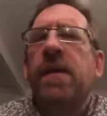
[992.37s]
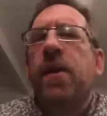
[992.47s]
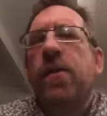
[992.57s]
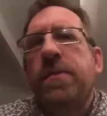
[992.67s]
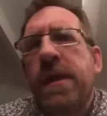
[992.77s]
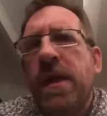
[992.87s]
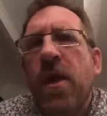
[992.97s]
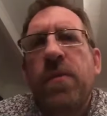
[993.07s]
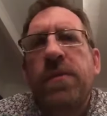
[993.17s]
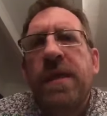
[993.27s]
Who would they
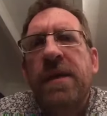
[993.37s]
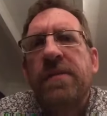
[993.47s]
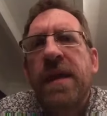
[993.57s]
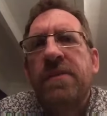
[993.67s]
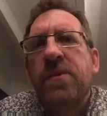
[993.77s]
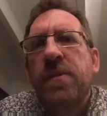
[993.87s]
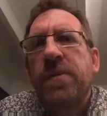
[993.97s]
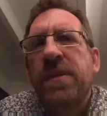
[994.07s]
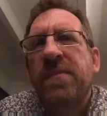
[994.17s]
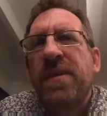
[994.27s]
go with? That type
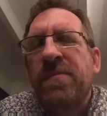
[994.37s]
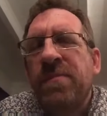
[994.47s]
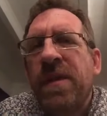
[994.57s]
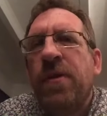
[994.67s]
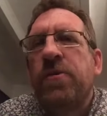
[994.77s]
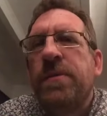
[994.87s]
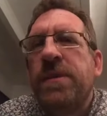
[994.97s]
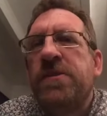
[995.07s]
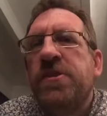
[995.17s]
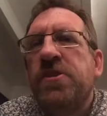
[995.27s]
of thing. But ultimately,
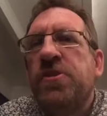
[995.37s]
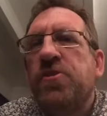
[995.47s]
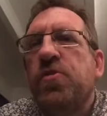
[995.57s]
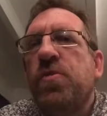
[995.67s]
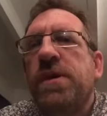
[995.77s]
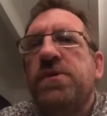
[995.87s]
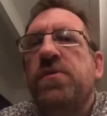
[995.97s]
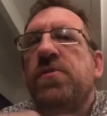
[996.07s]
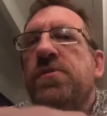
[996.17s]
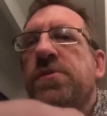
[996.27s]
the decision is always
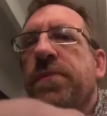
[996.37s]
yours.